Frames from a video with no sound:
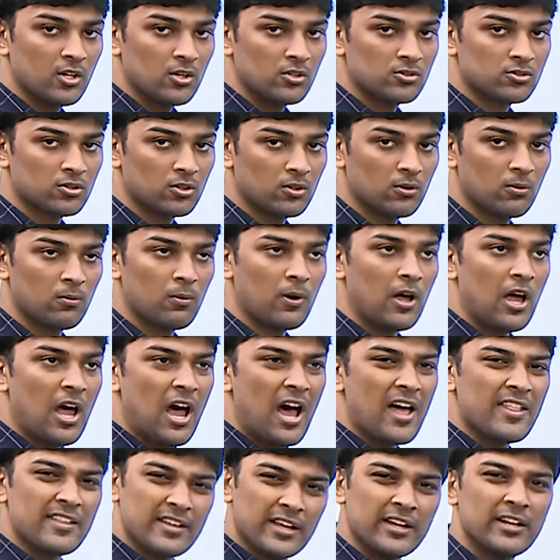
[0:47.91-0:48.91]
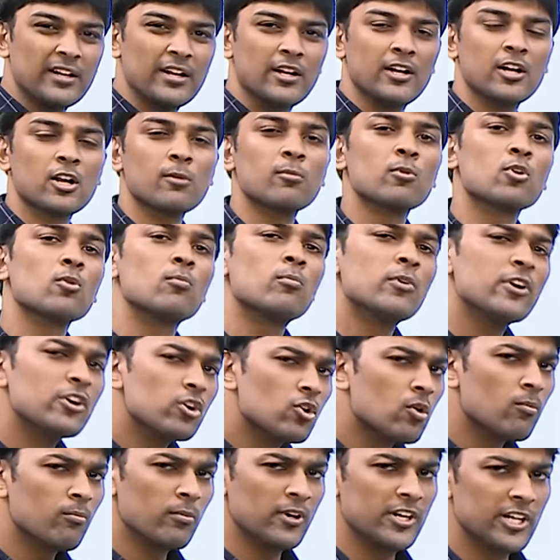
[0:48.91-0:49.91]
So, that's why we are
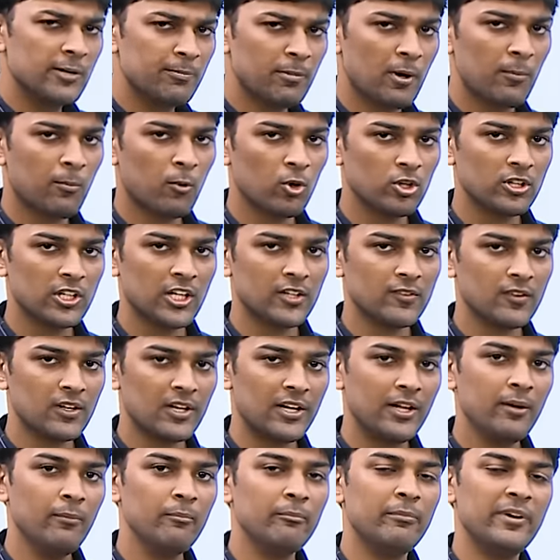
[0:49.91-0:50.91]
going deep.